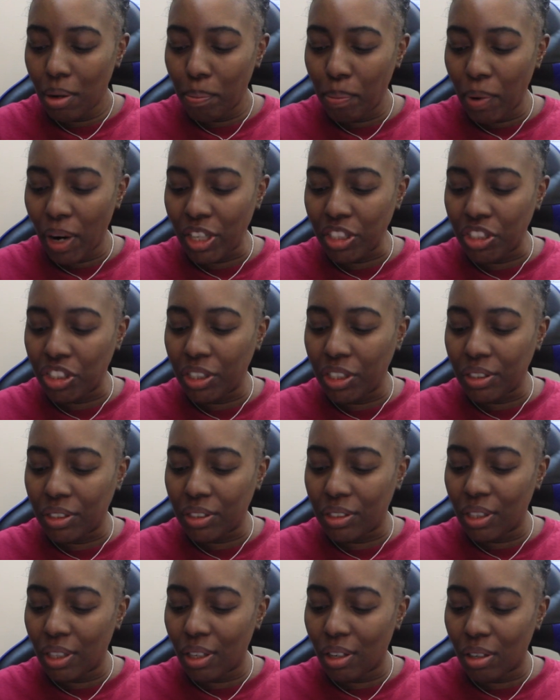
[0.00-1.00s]
but she
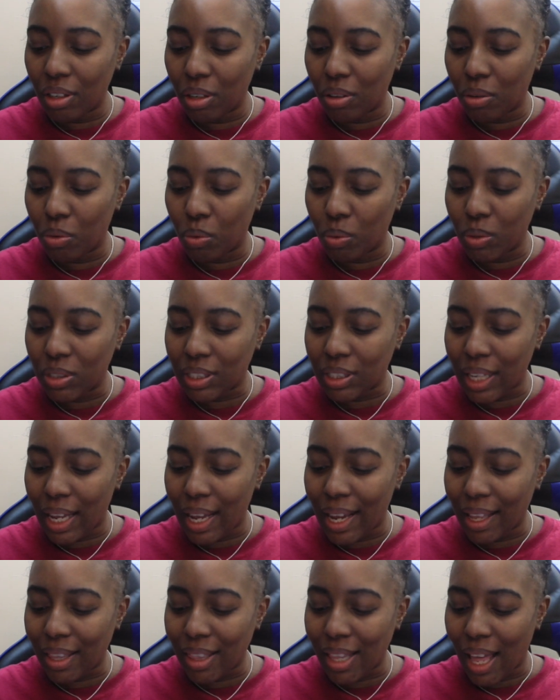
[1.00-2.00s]
still was
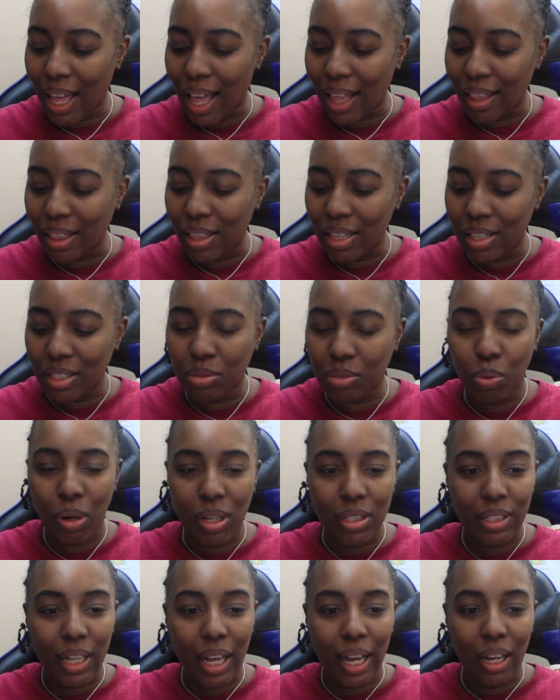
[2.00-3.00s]
saying that this
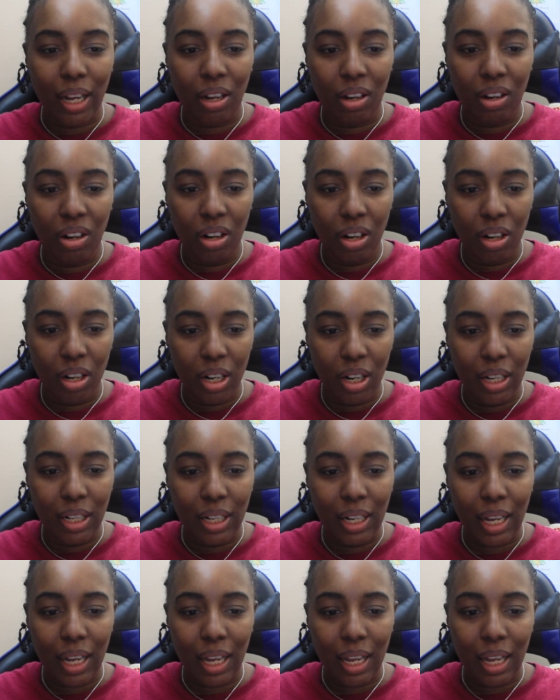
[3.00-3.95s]
was a good